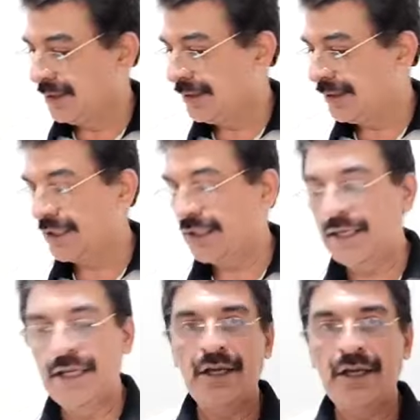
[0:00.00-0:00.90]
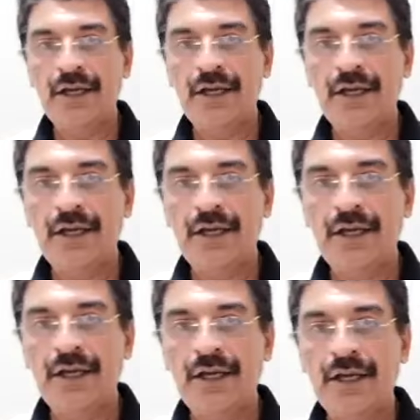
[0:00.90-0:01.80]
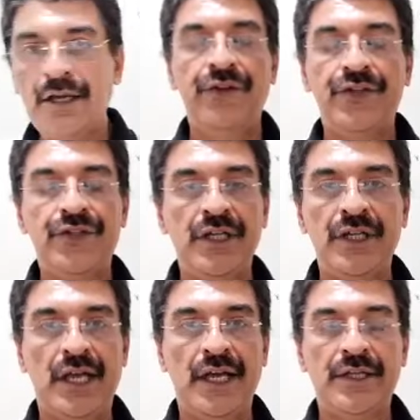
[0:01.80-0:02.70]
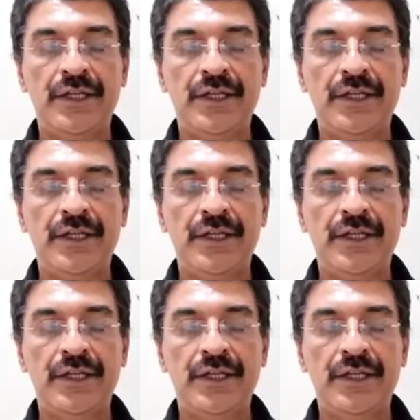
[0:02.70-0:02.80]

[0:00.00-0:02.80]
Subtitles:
30, 45, 60, 90.